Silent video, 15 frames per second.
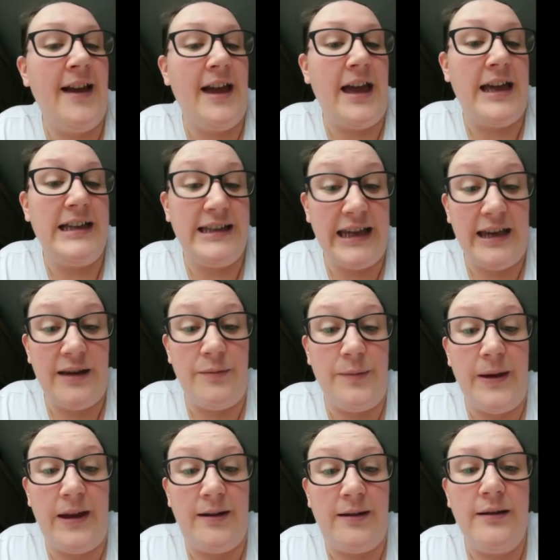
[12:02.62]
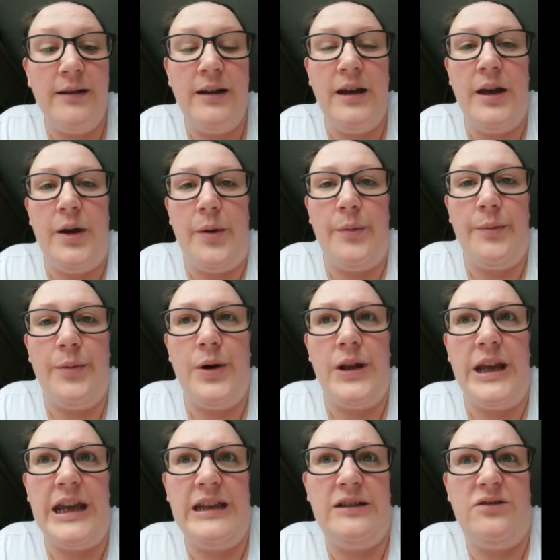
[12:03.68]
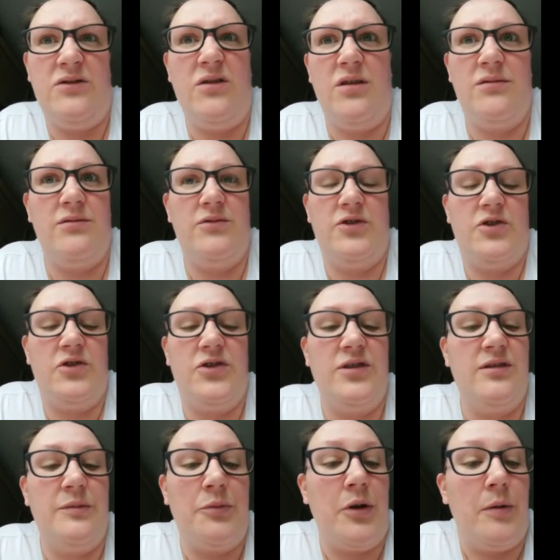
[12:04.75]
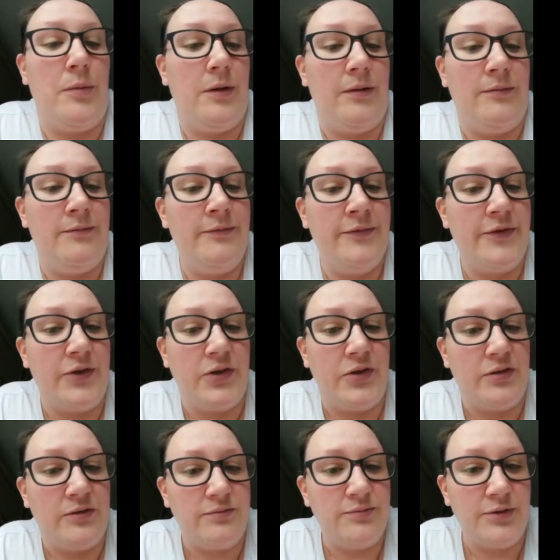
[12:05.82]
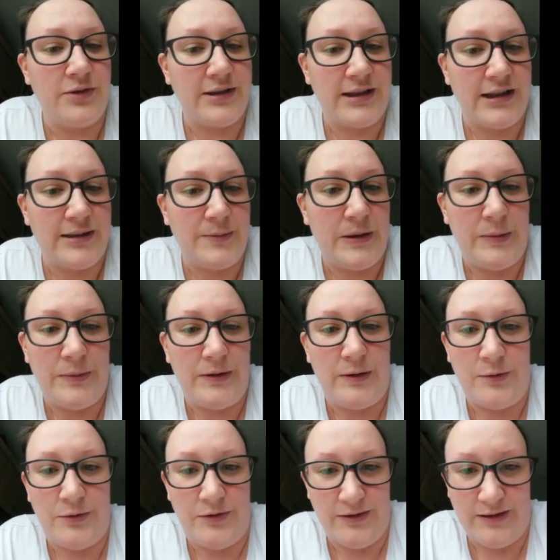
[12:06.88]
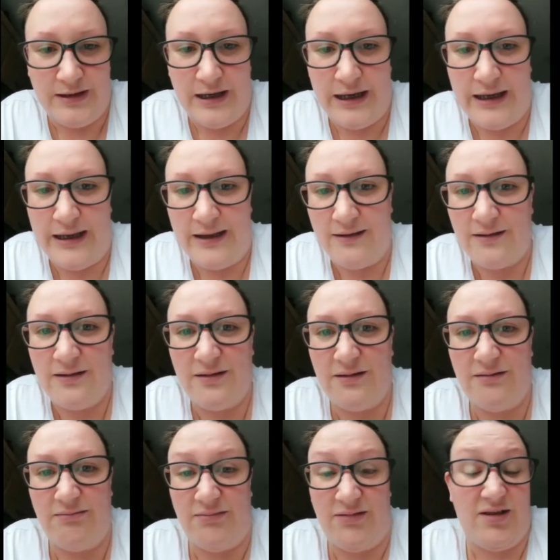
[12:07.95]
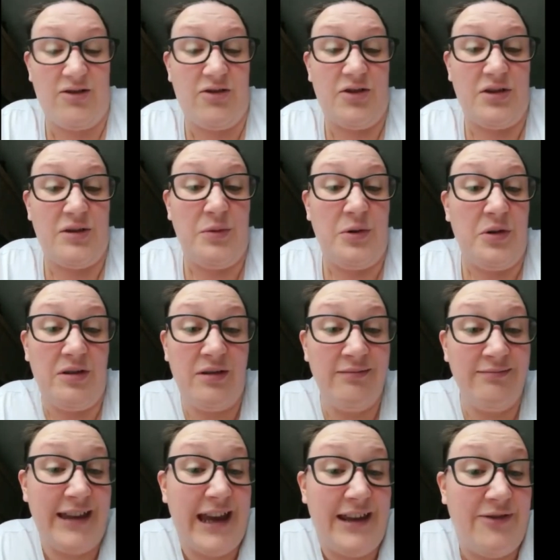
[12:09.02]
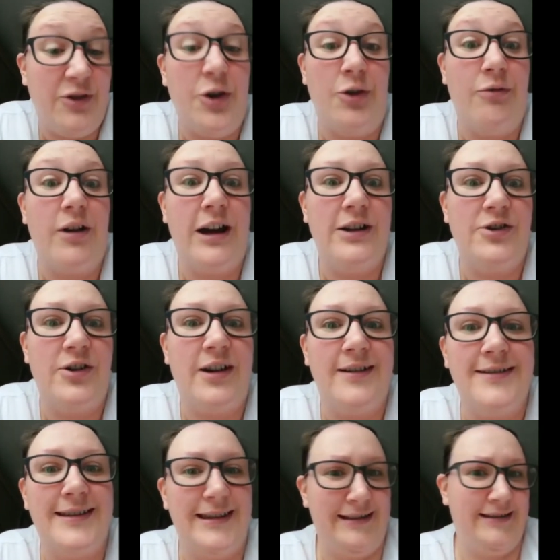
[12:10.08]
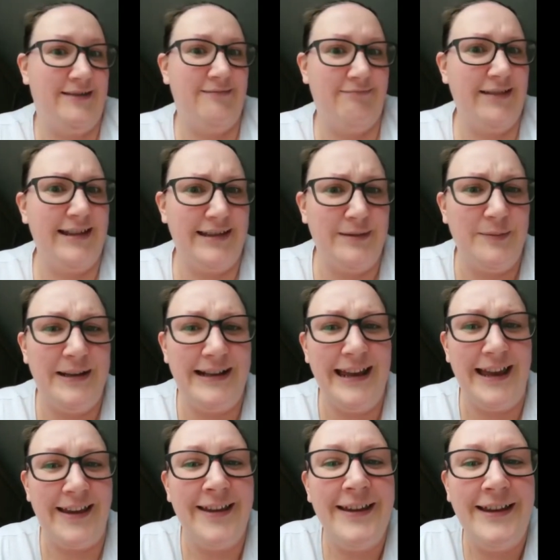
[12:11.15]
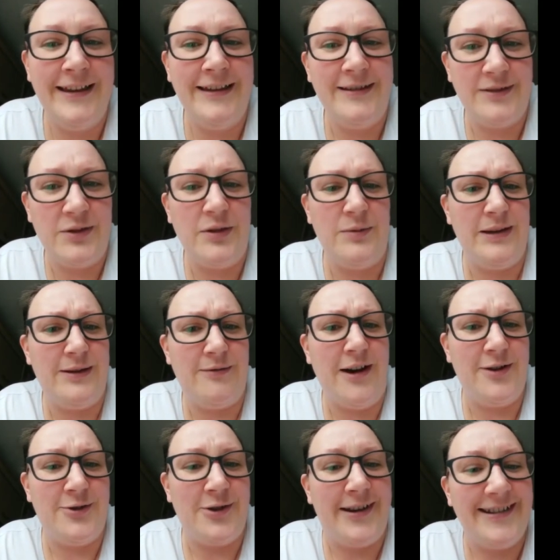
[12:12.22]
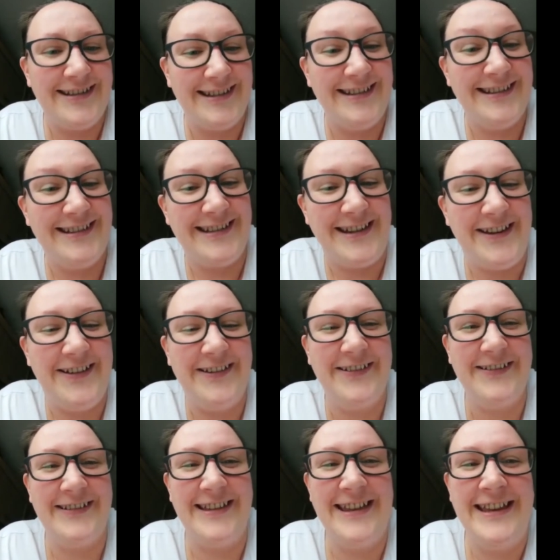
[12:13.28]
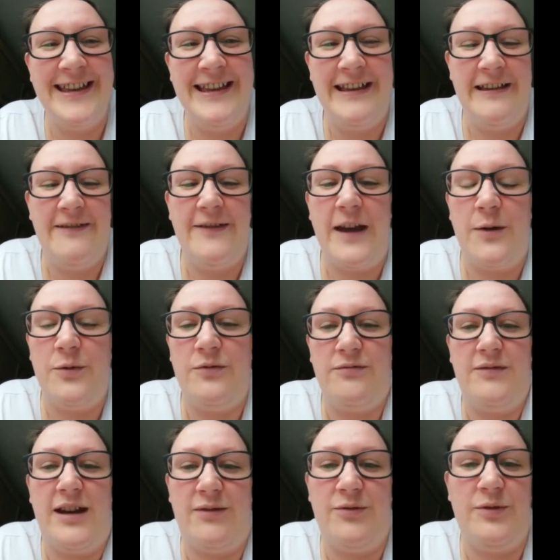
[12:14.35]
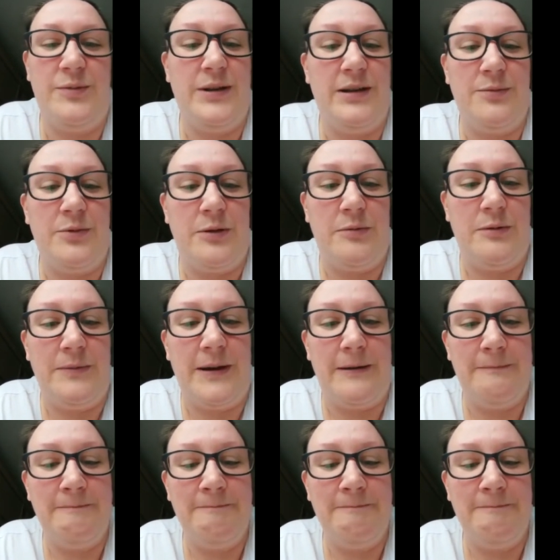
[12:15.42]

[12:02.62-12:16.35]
it's getting better. But it's not just a problem for plus size people, I wouldn't say. It's across the board, getting the right dress. It's the big day. It's got to be the right dress. So that would be the problem, yeah.